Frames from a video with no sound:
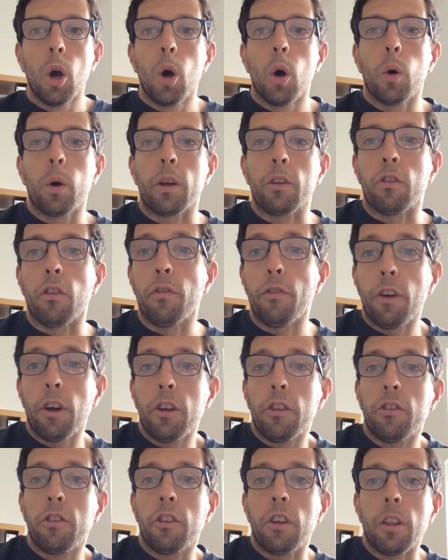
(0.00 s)
Okay, so the
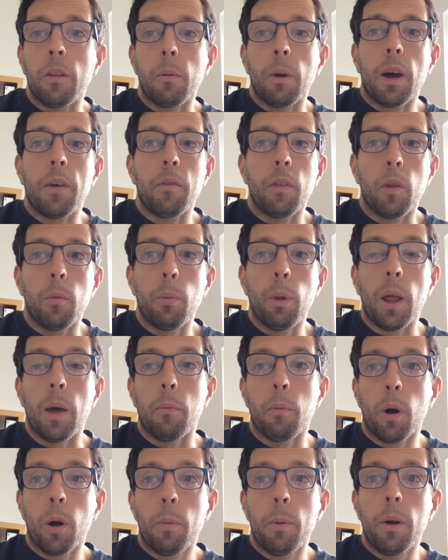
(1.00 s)
first scene that we have in the play
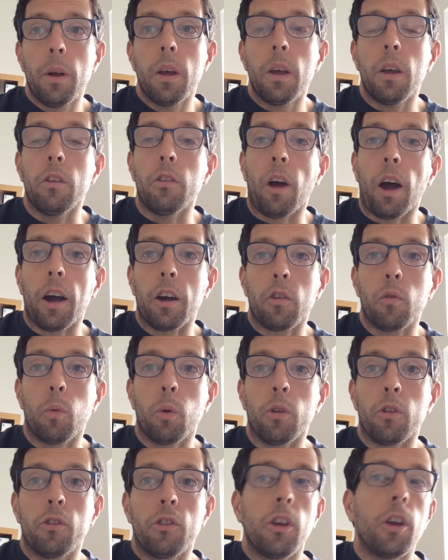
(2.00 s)
proper is Act
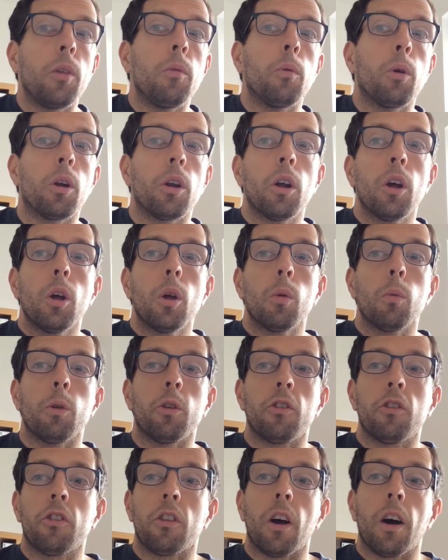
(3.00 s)
1, Scene 1,
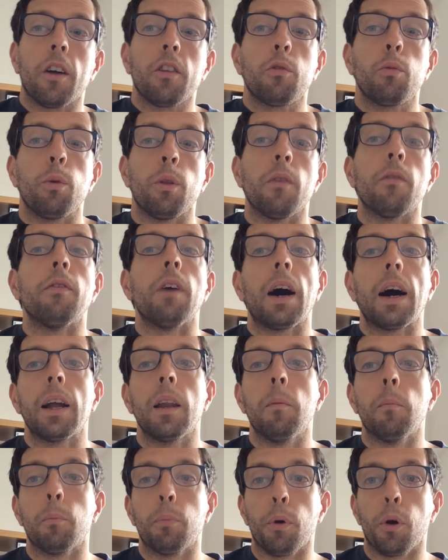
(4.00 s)
which starts with a
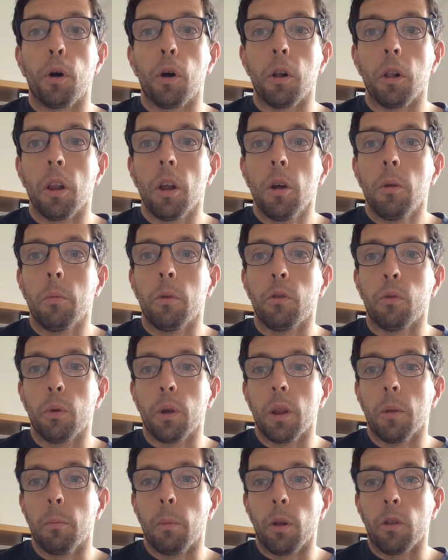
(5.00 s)
violent brawl
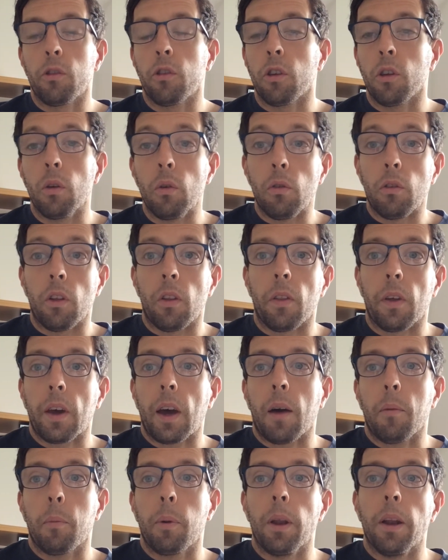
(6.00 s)
between the Montagues and the
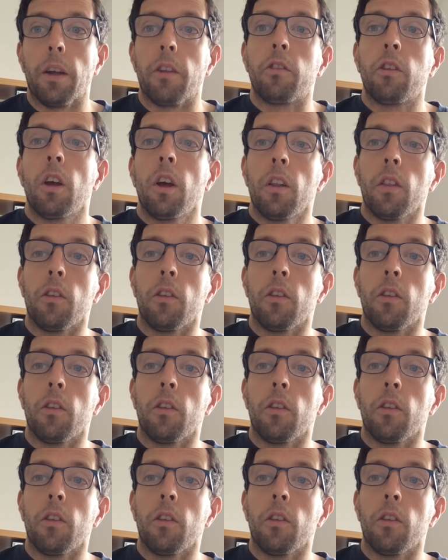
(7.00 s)
Capulets.